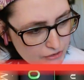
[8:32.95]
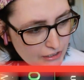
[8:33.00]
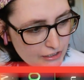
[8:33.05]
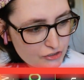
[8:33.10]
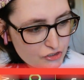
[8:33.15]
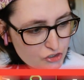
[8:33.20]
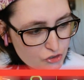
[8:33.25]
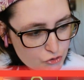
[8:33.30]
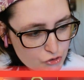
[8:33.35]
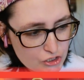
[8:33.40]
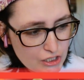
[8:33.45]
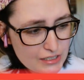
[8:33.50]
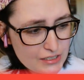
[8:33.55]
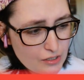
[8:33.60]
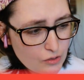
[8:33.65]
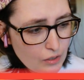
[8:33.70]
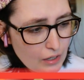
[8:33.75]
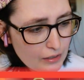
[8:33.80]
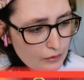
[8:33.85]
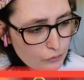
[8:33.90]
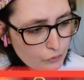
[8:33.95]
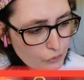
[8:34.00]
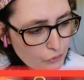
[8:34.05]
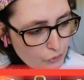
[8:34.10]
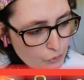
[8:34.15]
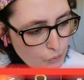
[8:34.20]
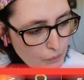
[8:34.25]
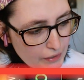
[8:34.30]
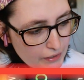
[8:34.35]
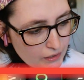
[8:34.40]
Yeah, so she has a lot of
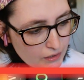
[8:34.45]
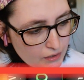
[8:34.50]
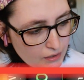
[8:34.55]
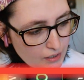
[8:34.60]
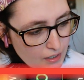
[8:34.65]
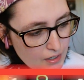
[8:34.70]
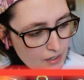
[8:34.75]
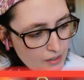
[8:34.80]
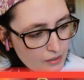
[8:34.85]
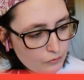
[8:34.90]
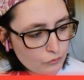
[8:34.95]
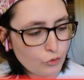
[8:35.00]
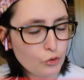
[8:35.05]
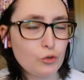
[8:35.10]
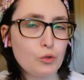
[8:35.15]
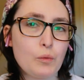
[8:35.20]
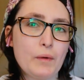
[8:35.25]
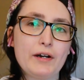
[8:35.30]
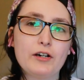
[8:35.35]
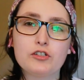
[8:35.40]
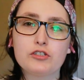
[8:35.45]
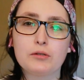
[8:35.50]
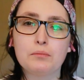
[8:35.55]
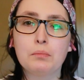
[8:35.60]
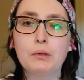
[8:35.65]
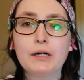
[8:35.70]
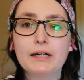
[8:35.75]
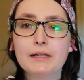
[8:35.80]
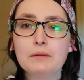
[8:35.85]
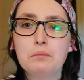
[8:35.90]
Ruth Ware. Ruth Ware is a
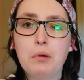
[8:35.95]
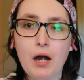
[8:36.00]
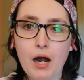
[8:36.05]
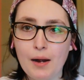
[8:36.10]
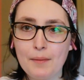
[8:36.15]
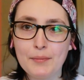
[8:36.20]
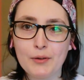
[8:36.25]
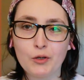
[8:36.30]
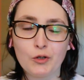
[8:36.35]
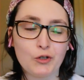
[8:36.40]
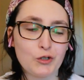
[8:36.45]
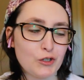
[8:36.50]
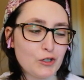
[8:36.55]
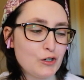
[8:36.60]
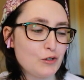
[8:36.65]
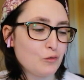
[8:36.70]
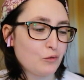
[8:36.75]
pretty popular